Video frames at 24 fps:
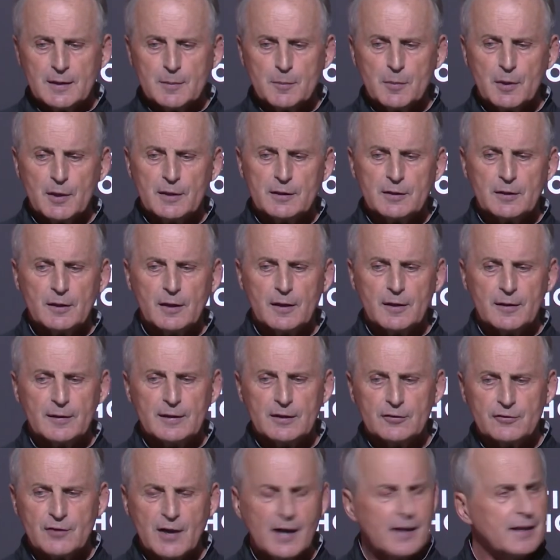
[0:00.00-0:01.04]
But uh,
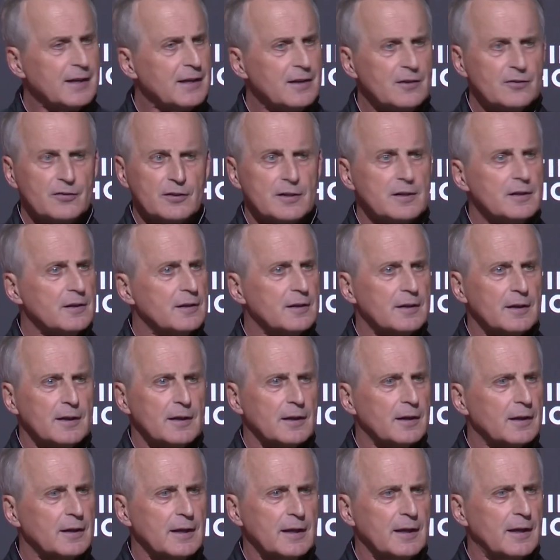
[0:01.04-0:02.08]
it's not easy.
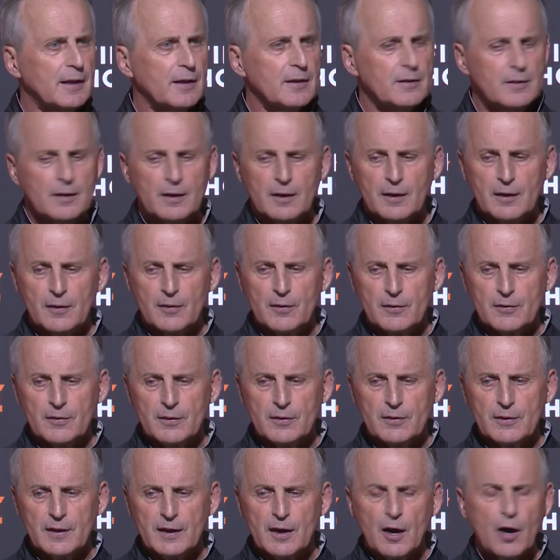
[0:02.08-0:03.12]
Again, uh,
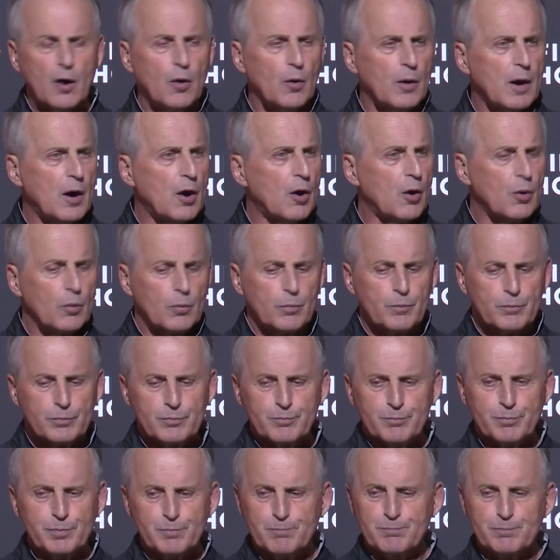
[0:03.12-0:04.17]
they all all
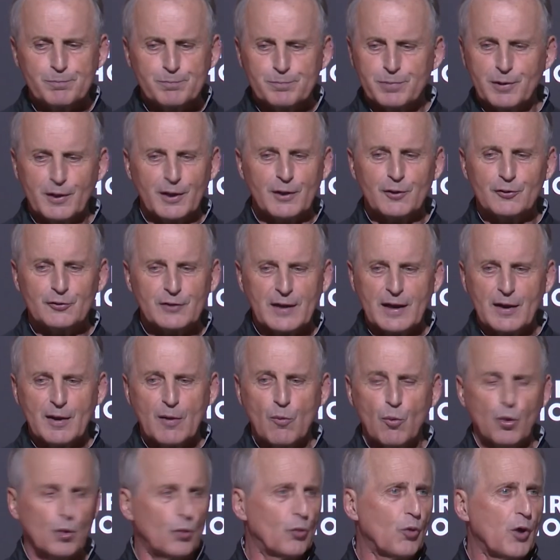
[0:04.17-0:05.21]
players say I
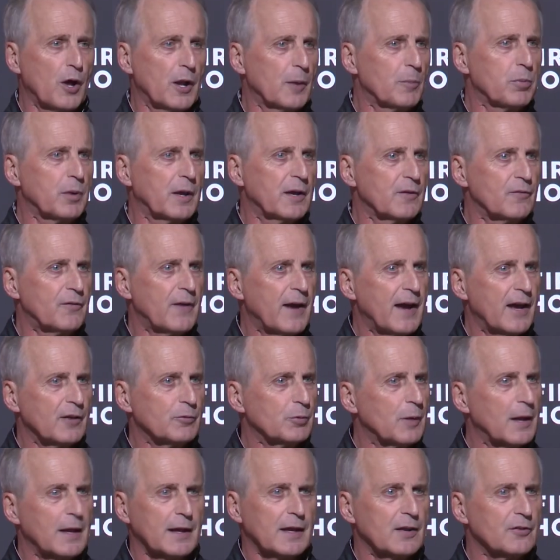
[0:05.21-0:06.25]
want to run and play fast,
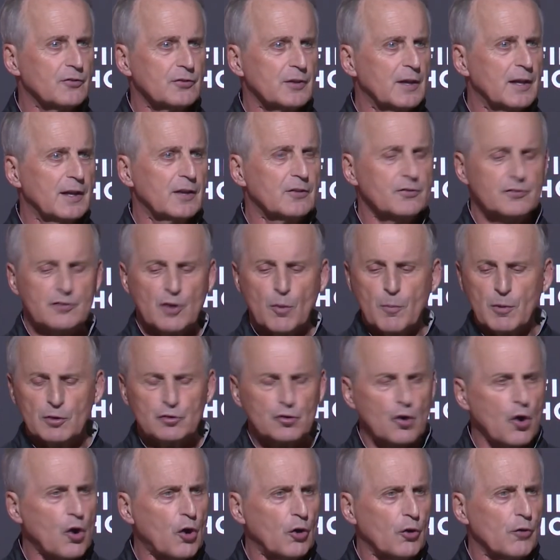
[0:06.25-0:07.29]
but like I said, it's so
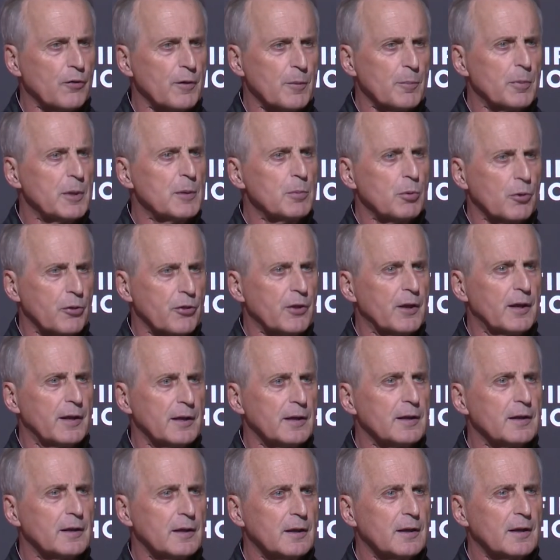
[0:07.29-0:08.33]
much harder than people think.